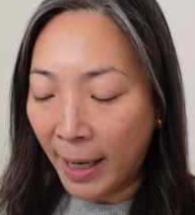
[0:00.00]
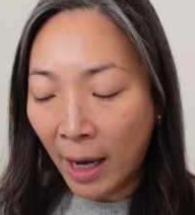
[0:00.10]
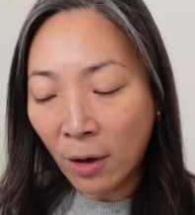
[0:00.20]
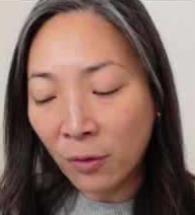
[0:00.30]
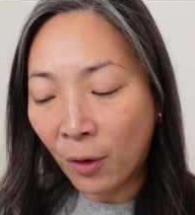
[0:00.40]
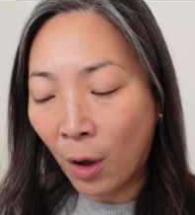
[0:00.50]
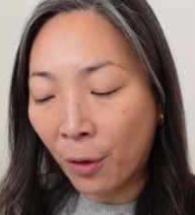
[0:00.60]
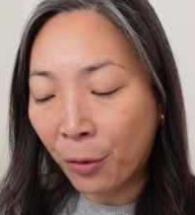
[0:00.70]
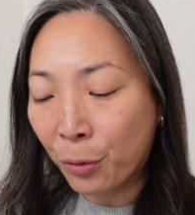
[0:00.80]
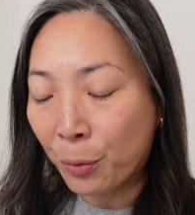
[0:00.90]
And out of all
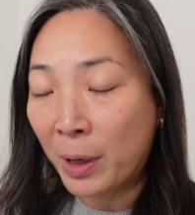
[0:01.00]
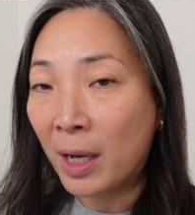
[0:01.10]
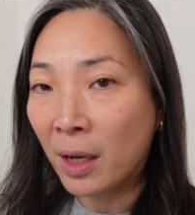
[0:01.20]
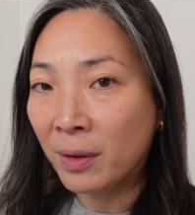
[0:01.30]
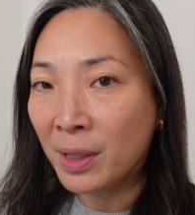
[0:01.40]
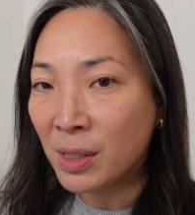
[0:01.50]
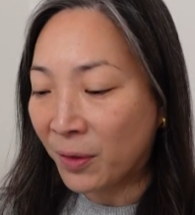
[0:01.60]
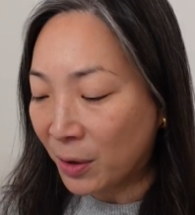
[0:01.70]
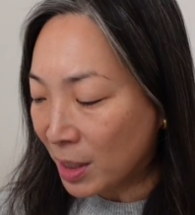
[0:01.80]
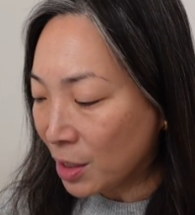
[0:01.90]
three of these
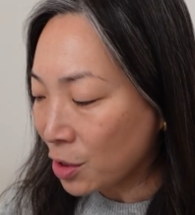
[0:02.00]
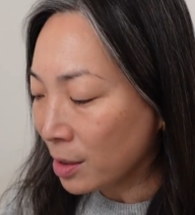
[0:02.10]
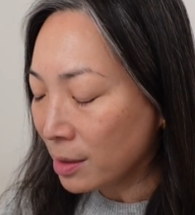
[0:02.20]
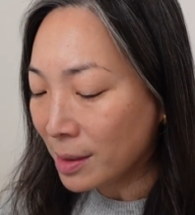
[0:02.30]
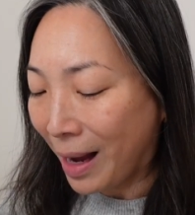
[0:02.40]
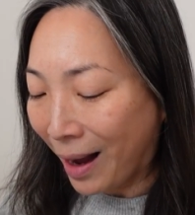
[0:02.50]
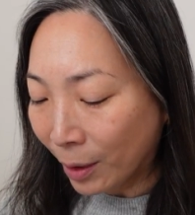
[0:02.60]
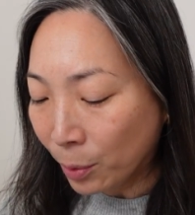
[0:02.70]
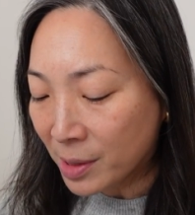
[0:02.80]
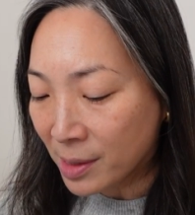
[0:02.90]
foundations, I
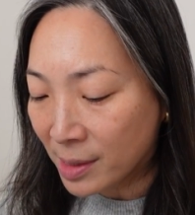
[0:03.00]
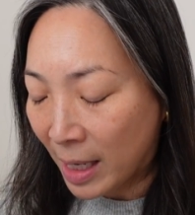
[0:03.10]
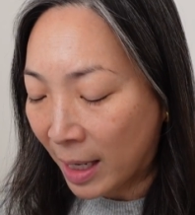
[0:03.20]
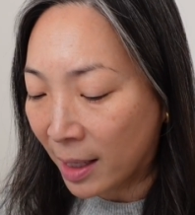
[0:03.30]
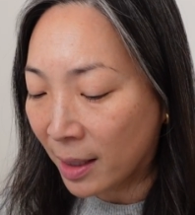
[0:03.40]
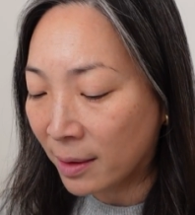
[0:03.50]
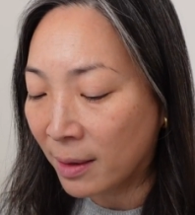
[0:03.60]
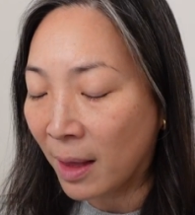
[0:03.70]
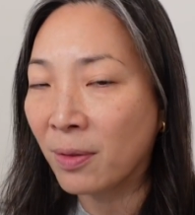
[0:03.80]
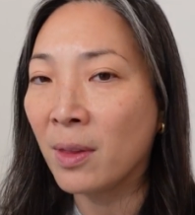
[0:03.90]
would say
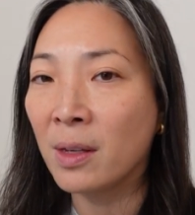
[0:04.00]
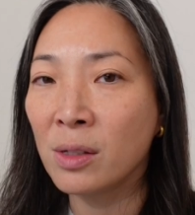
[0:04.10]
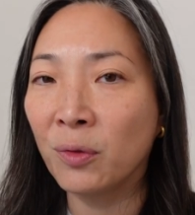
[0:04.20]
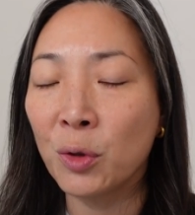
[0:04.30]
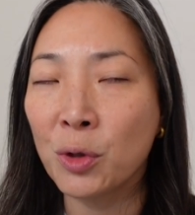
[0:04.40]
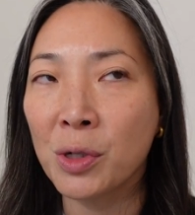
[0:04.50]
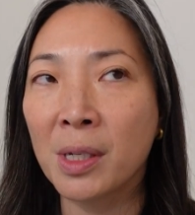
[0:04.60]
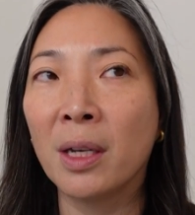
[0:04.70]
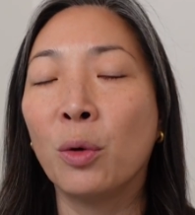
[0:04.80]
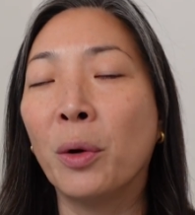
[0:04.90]
that this Future
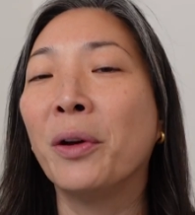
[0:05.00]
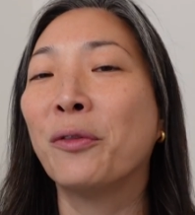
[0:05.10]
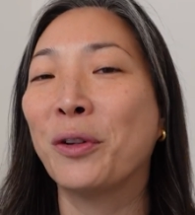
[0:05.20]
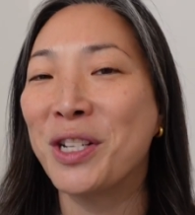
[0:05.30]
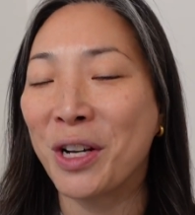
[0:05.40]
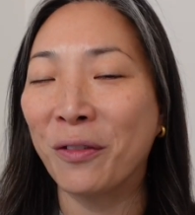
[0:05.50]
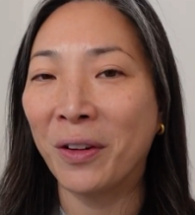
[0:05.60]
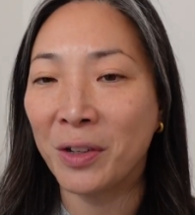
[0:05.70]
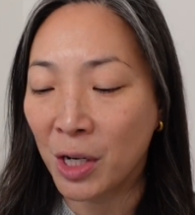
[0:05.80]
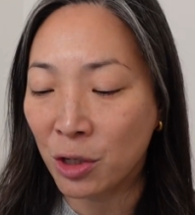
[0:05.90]
Skin Oil-Free Gel
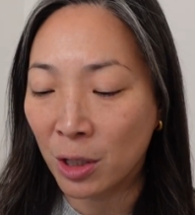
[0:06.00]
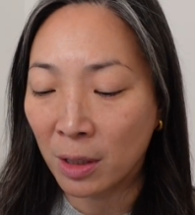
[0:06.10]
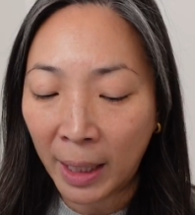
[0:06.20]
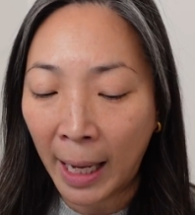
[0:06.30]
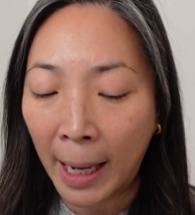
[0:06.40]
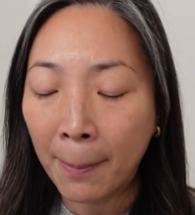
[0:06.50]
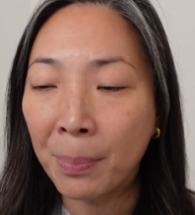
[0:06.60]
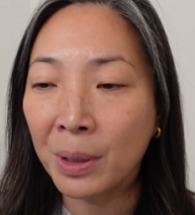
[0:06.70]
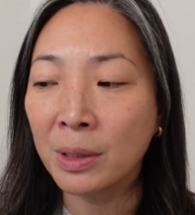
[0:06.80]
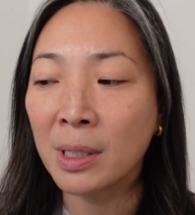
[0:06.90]
Foundation can
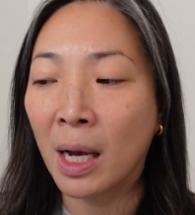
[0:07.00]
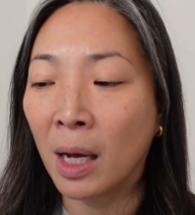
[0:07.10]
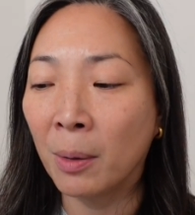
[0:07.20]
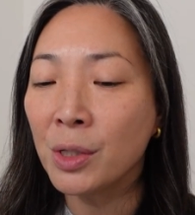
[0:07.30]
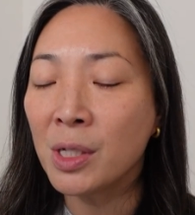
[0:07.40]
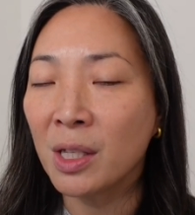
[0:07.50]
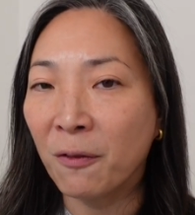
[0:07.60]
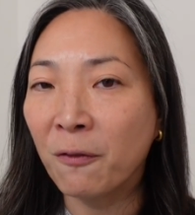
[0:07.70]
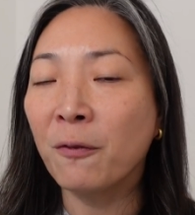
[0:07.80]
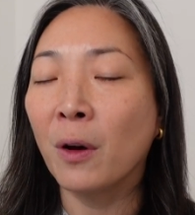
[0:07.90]
build up to the
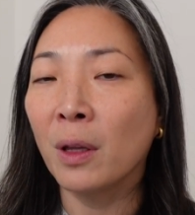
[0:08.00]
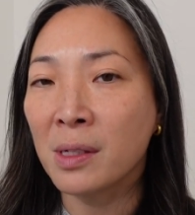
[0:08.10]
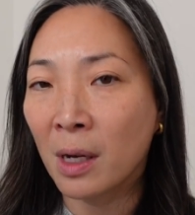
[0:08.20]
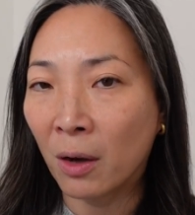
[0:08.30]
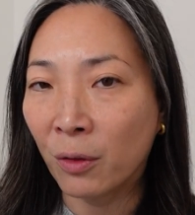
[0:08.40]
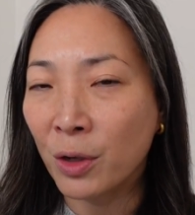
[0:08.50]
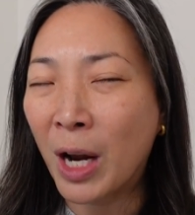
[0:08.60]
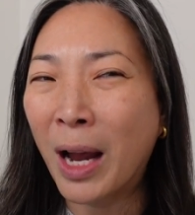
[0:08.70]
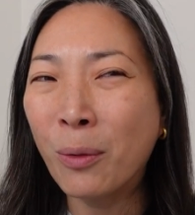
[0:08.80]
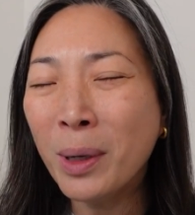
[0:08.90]
fullest coverage.
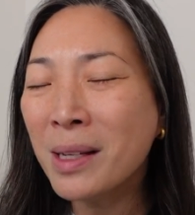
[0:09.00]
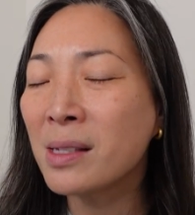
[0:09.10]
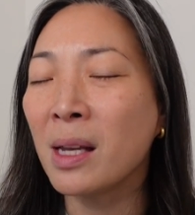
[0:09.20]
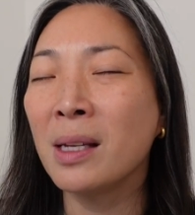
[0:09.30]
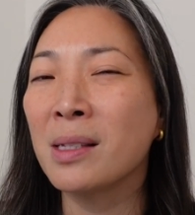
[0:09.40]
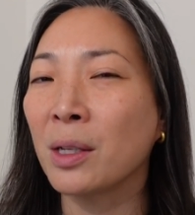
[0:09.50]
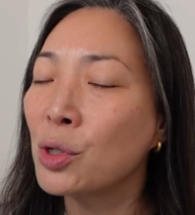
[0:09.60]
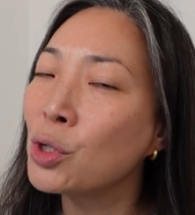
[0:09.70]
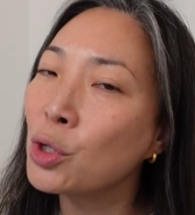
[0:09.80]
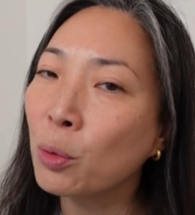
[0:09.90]
I wouldn't say it's like
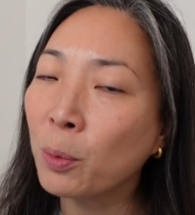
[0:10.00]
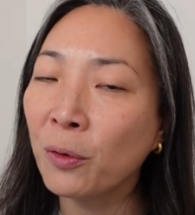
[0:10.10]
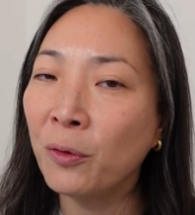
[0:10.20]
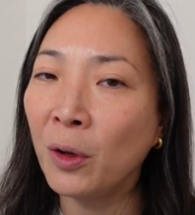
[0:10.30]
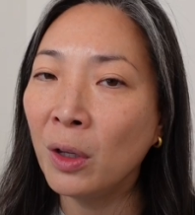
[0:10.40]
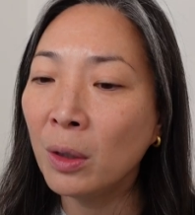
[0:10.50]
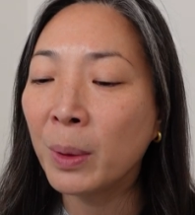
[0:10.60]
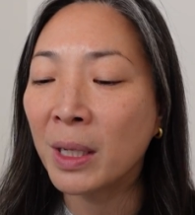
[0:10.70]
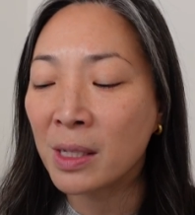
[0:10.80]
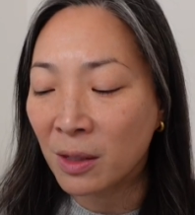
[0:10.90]
super full,
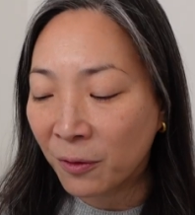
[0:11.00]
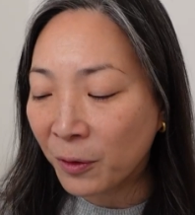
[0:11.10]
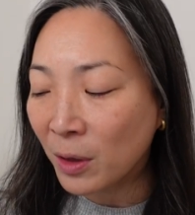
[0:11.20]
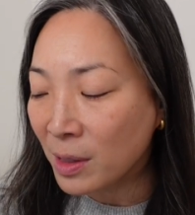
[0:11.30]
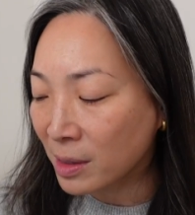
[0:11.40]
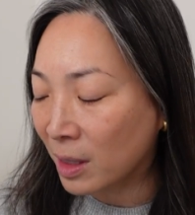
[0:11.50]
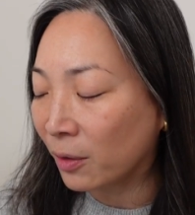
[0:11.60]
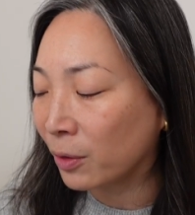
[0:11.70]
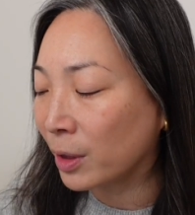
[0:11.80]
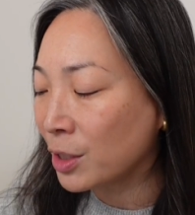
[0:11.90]
but it's the fullest
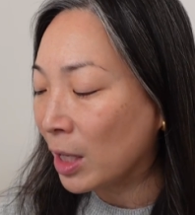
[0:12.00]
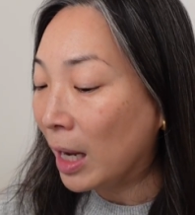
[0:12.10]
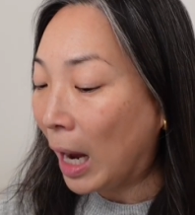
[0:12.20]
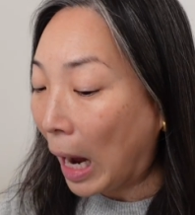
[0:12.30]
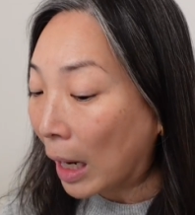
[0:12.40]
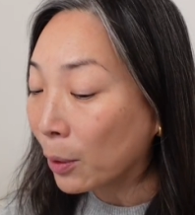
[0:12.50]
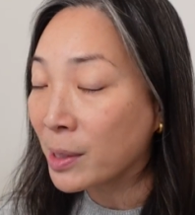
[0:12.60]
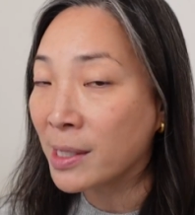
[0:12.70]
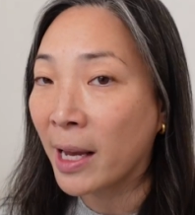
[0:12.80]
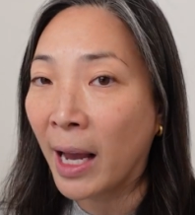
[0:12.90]
coverage I would
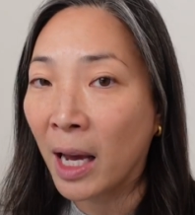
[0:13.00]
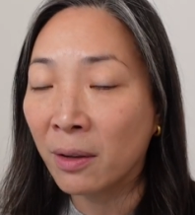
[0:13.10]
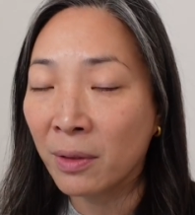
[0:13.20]
say out of